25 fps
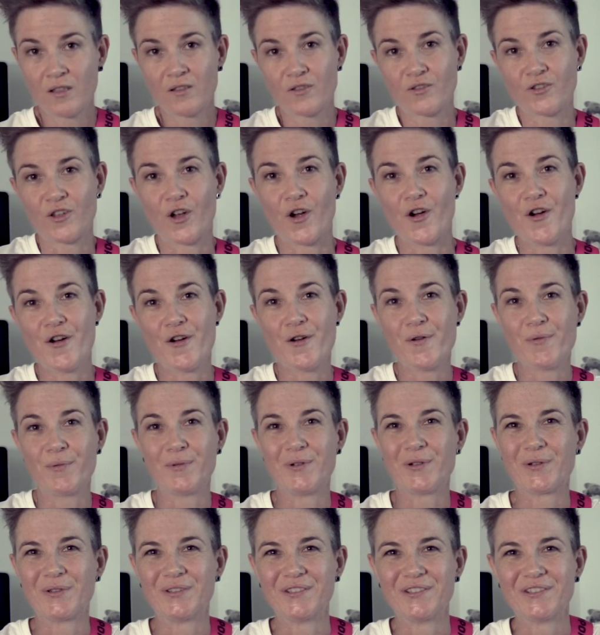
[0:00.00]
So we'll
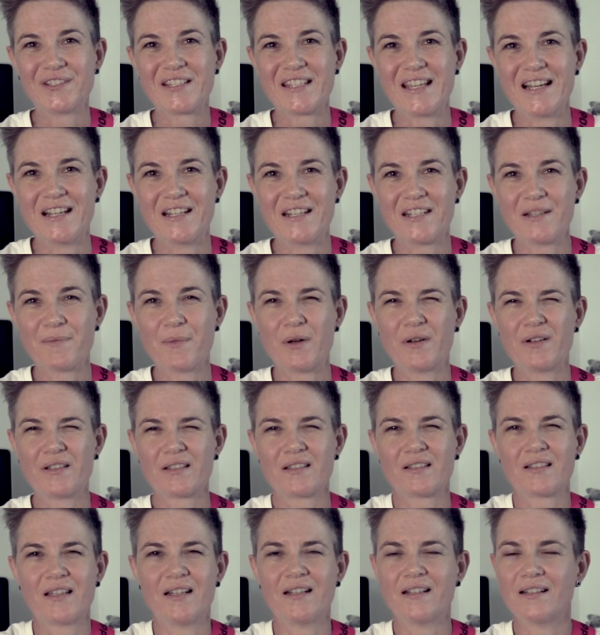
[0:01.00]
do a little sound demo, as I
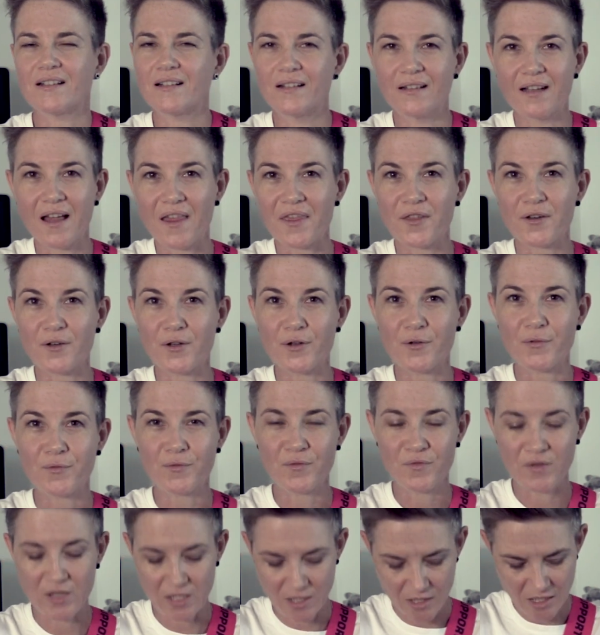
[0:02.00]
said, in another
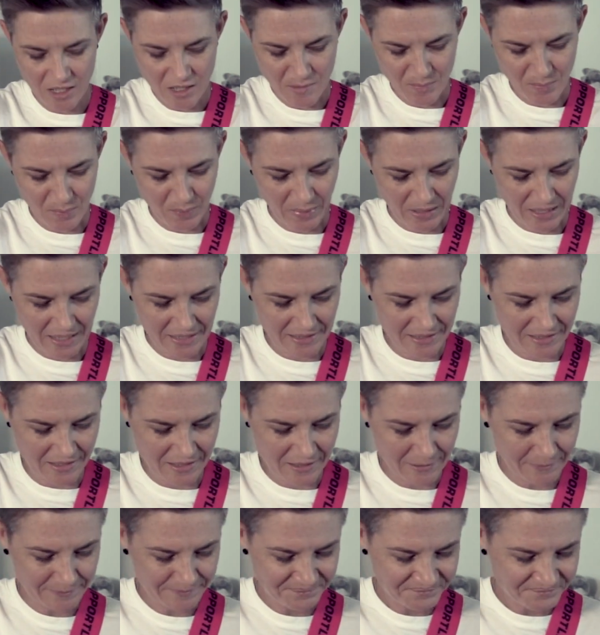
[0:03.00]
video,
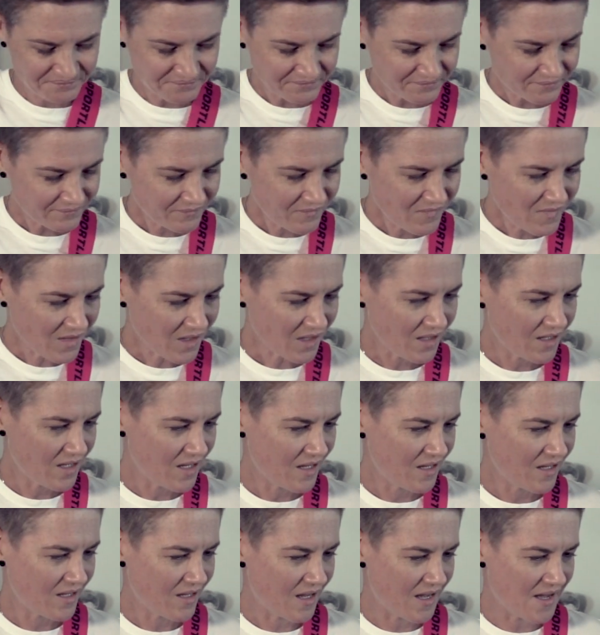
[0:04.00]
but
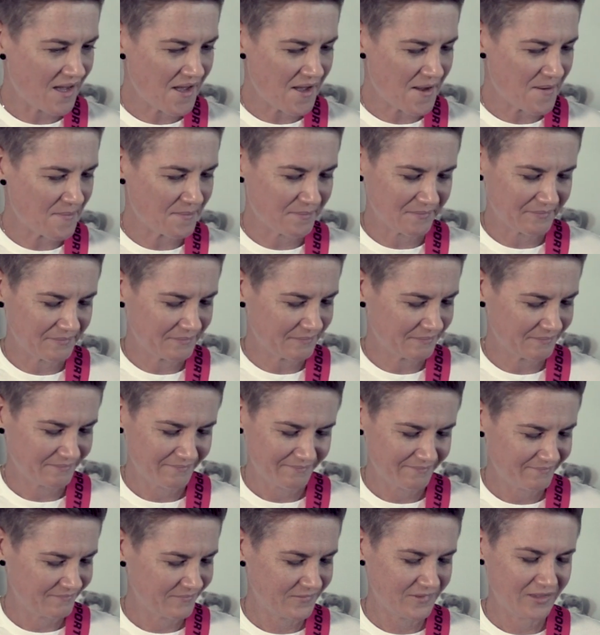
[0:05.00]
the
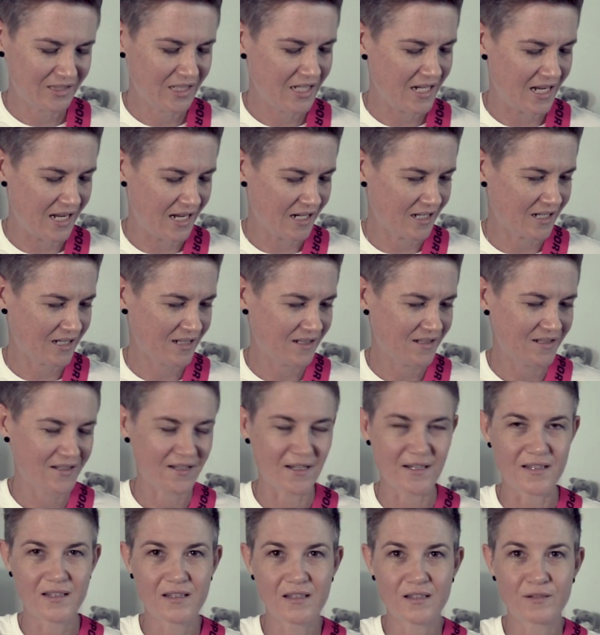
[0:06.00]
neck
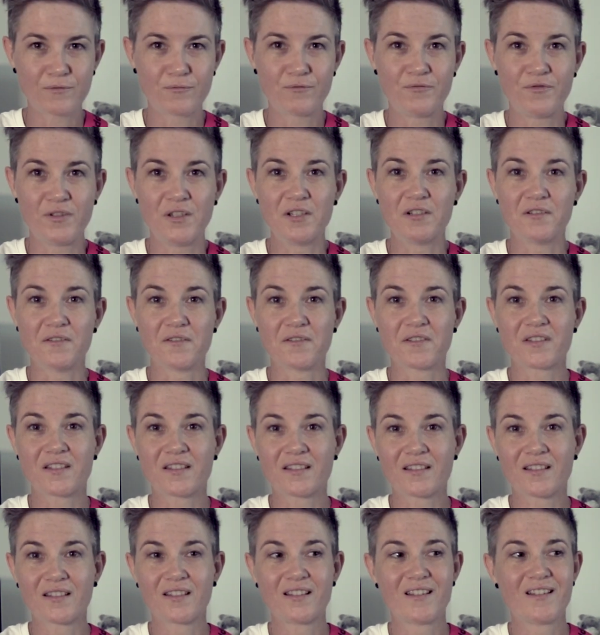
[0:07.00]
just
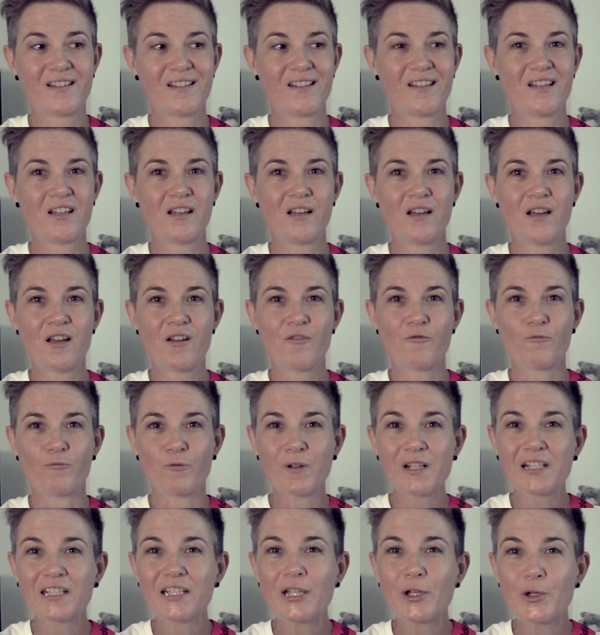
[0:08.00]
feels
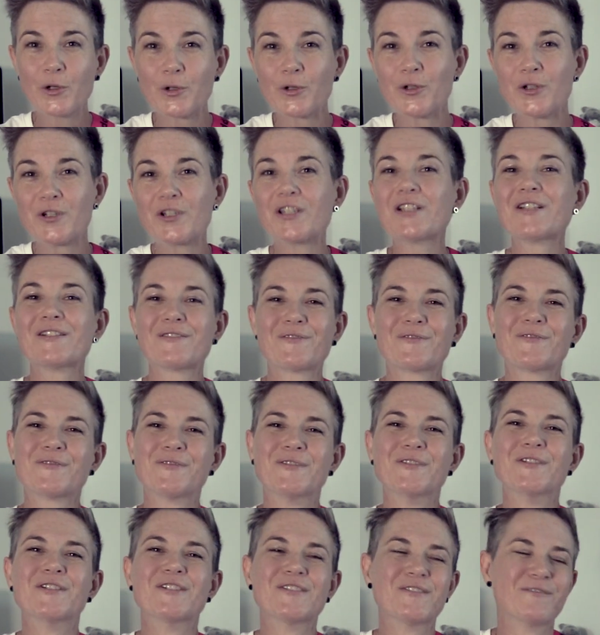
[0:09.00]
really good
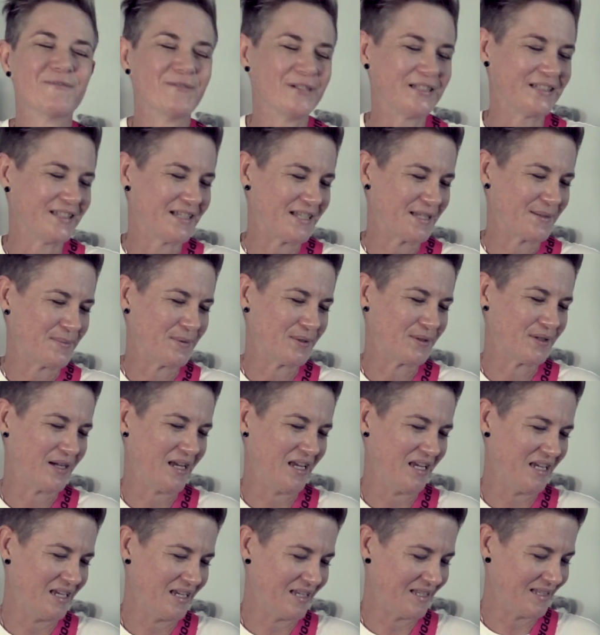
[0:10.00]
for really small
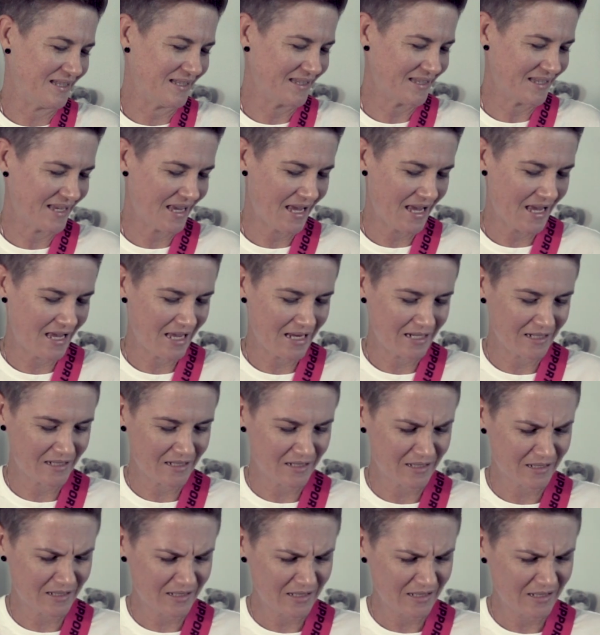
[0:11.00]
hands,
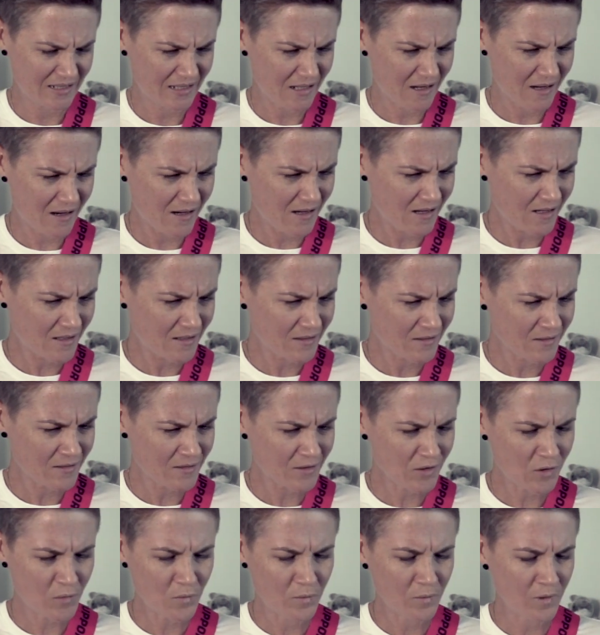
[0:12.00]
and I don't
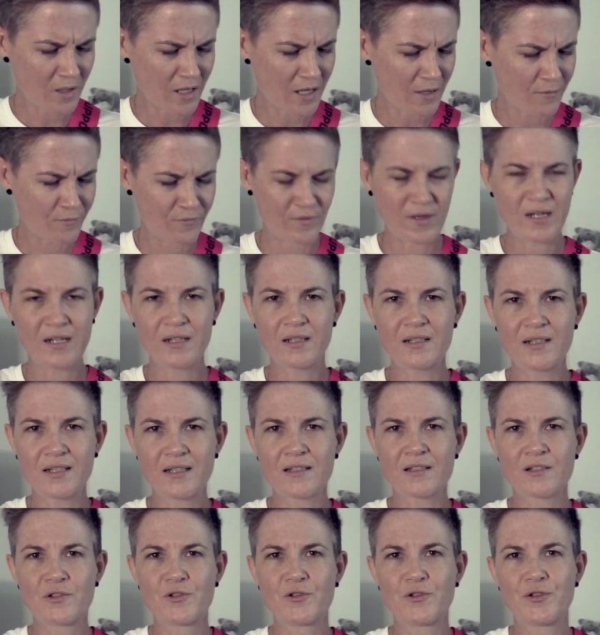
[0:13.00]
know why Fender
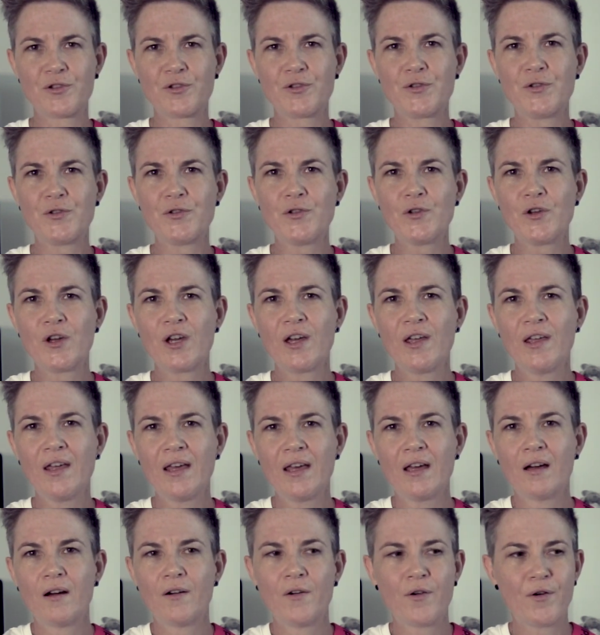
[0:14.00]
doesn't do
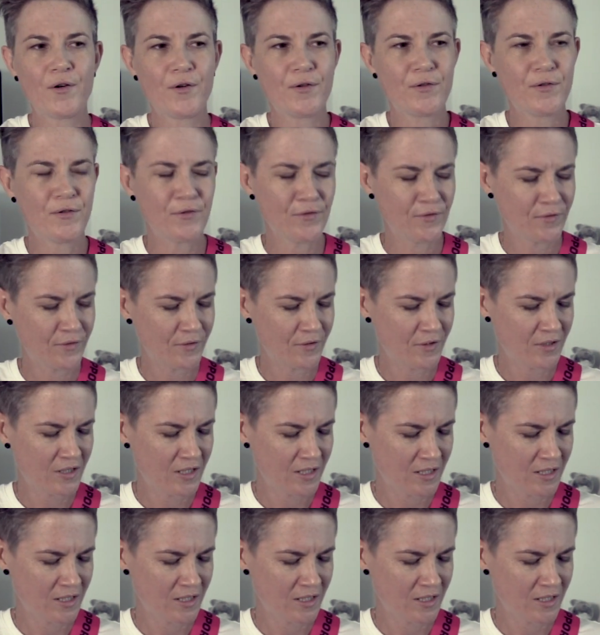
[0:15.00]
on